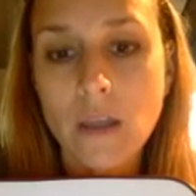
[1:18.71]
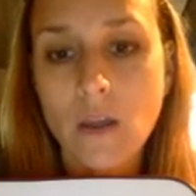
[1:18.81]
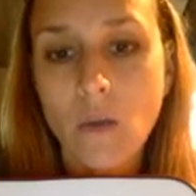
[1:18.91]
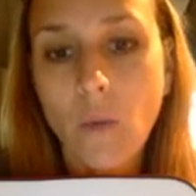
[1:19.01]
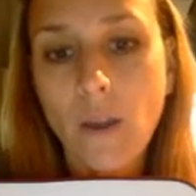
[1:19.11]

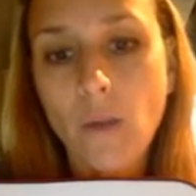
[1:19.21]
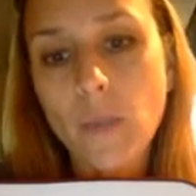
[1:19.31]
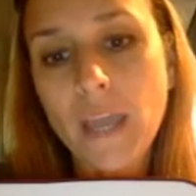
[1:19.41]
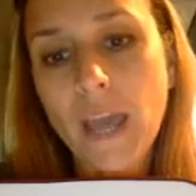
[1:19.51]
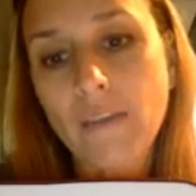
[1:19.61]
where we
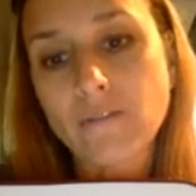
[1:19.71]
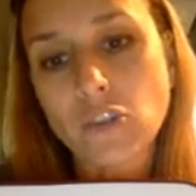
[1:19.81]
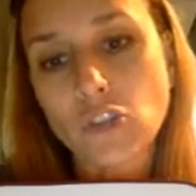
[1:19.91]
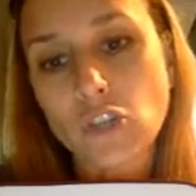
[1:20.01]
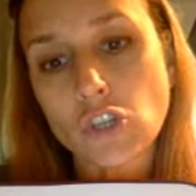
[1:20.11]
have to
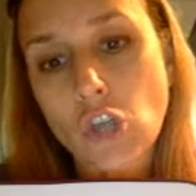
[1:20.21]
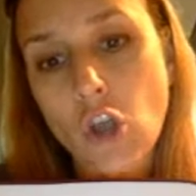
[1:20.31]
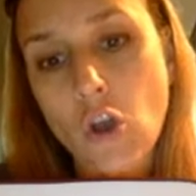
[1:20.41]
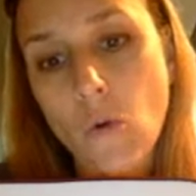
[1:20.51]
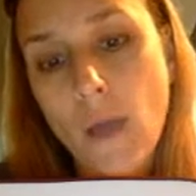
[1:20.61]

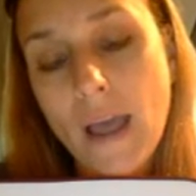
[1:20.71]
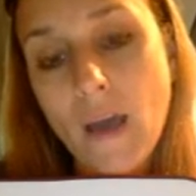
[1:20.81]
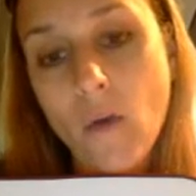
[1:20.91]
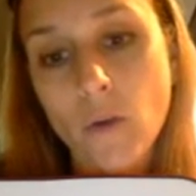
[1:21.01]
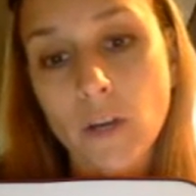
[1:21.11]
show
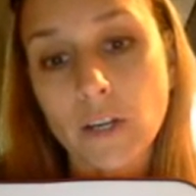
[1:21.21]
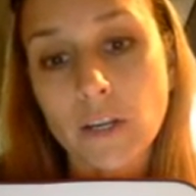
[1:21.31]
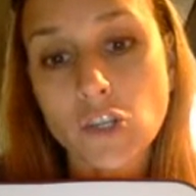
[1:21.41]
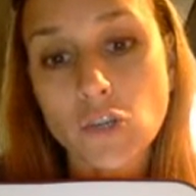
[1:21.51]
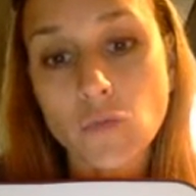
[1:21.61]
how we're going to
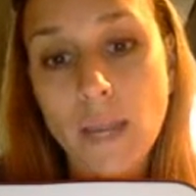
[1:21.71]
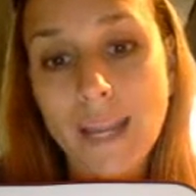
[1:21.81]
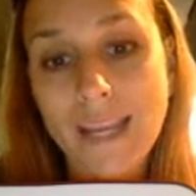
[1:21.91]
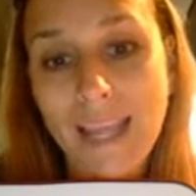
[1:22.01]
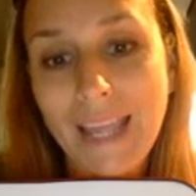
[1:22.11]

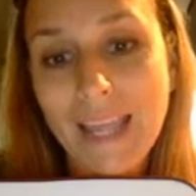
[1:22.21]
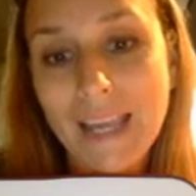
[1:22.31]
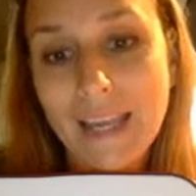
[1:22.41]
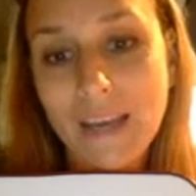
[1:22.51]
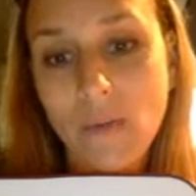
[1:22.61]
trade in